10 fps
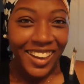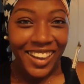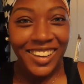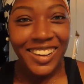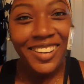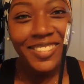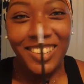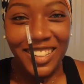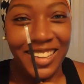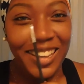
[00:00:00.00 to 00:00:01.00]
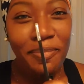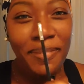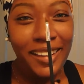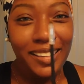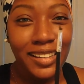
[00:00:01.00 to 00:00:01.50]
It didn't originally come
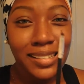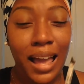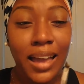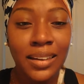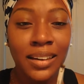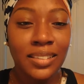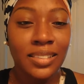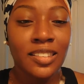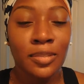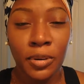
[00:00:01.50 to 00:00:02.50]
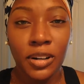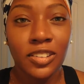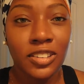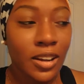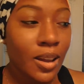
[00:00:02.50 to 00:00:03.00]
like this. I cut this
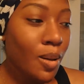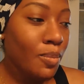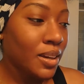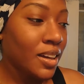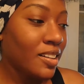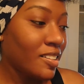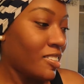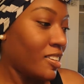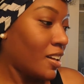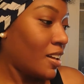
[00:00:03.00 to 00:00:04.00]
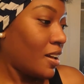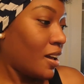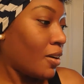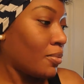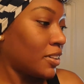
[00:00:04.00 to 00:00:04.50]
brush because
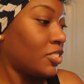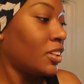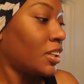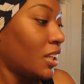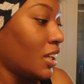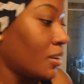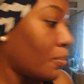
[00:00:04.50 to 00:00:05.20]
originally the